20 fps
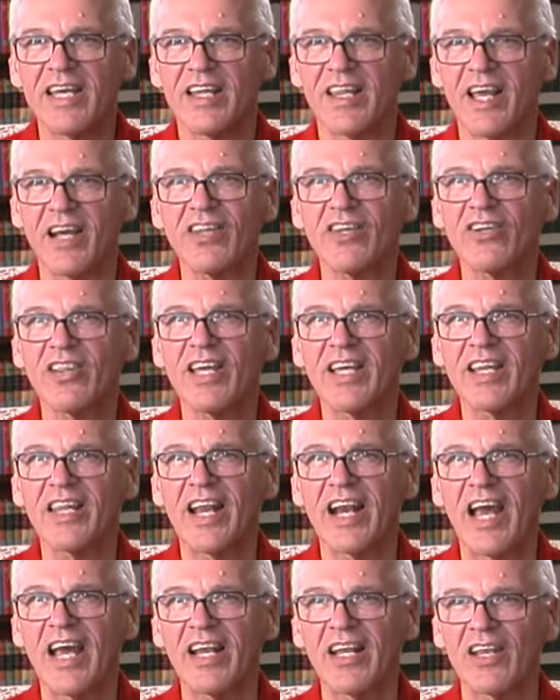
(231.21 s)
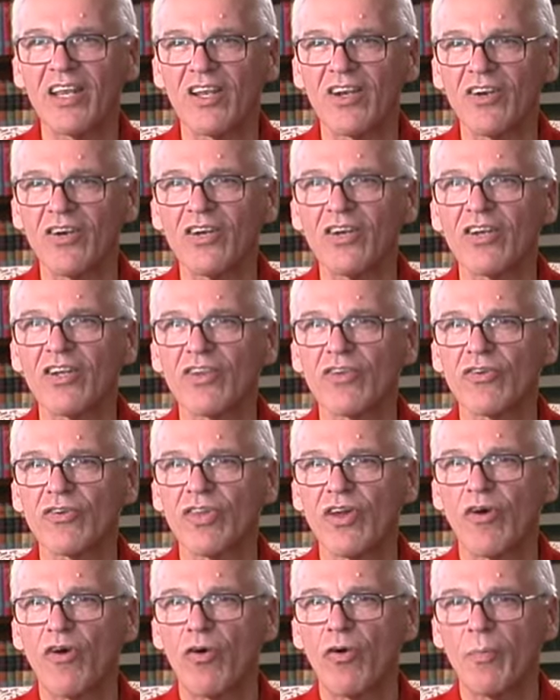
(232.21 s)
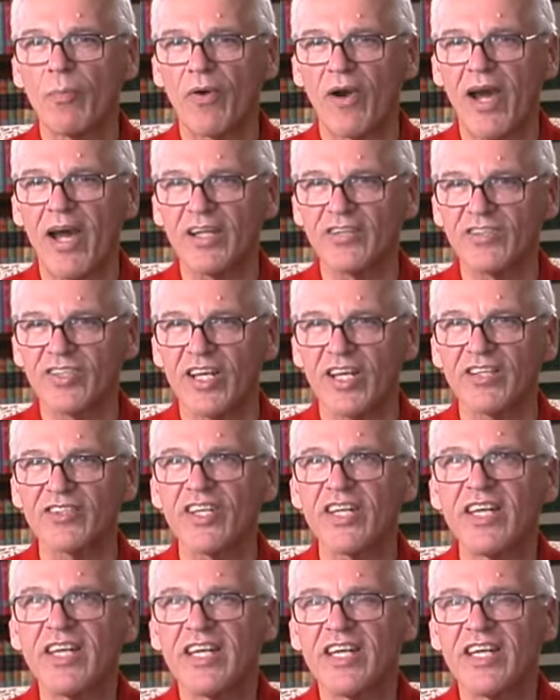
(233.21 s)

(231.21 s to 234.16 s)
The other thing that I learned through the whole process